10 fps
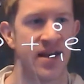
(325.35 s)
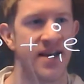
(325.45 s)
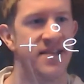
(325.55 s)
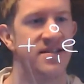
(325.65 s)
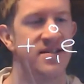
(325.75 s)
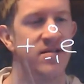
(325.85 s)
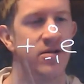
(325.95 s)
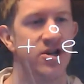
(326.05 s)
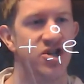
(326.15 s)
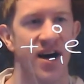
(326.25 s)
It's a
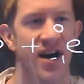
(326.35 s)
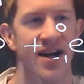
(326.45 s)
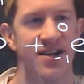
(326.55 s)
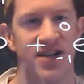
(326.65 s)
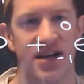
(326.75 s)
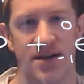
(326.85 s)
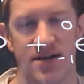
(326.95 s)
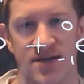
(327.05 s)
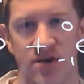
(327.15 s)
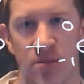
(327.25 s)
zero charge,
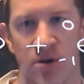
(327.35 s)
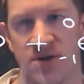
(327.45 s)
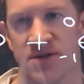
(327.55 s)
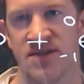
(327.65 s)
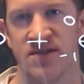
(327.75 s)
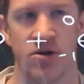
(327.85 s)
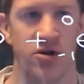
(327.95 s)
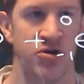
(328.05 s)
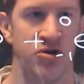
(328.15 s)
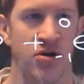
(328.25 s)
zero proton, zero
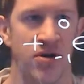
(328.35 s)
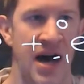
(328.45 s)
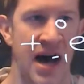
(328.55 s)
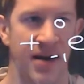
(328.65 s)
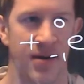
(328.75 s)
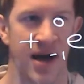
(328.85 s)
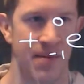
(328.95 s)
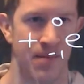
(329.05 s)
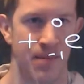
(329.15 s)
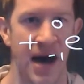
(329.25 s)
neutron
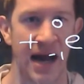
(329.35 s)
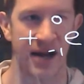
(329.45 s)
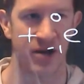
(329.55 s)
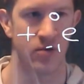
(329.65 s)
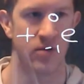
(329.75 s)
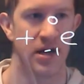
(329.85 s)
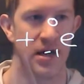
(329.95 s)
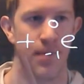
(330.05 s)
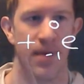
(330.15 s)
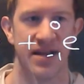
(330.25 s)
particle,
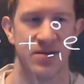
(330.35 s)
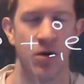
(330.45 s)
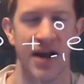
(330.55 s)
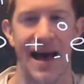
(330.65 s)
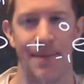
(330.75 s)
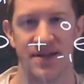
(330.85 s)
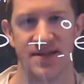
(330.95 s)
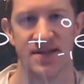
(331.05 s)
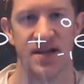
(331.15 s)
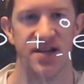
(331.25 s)
but it's what happens.